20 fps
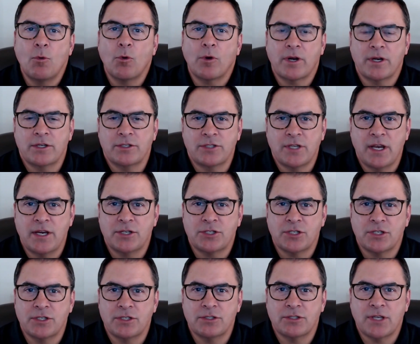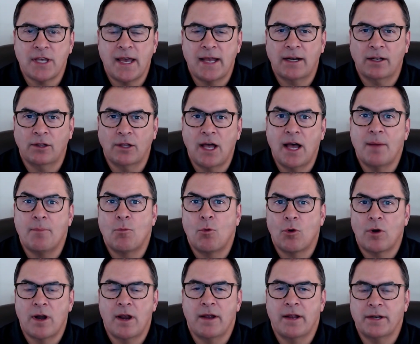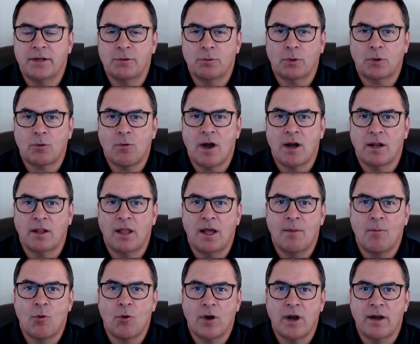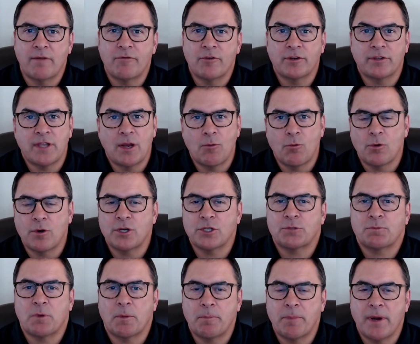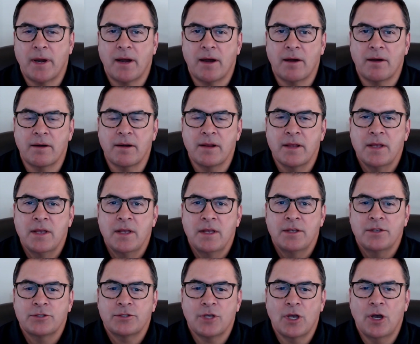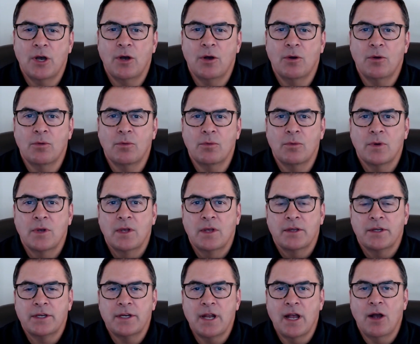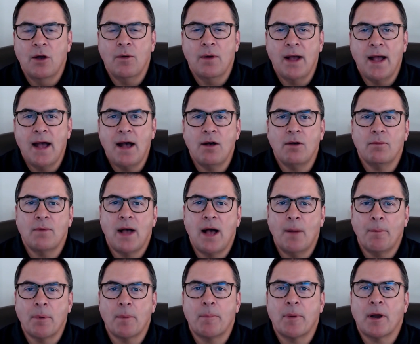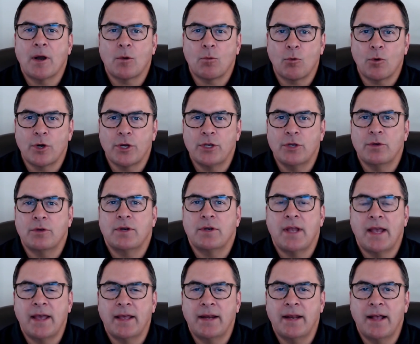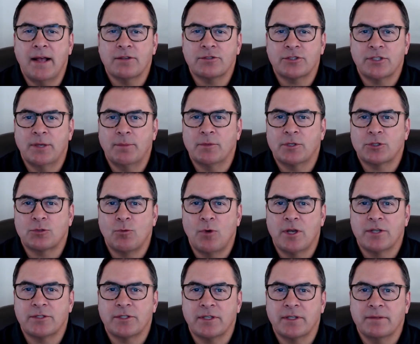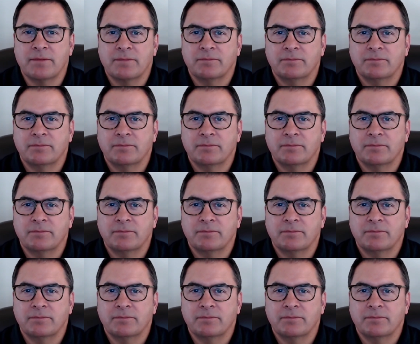organizations had it required a lot more effort. They weren't as prepared. So, how prepared were you and how seamless was it?